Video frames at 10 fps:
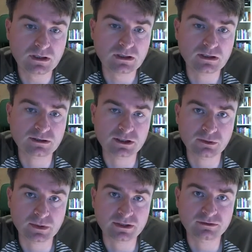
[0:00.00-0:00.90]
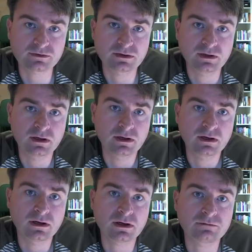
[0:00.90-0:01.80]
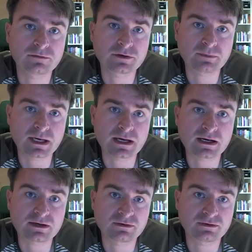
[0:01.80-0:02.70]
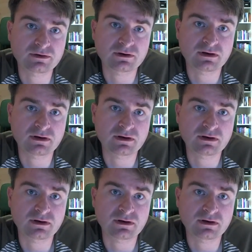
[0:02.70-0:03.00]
in the U.S. For the past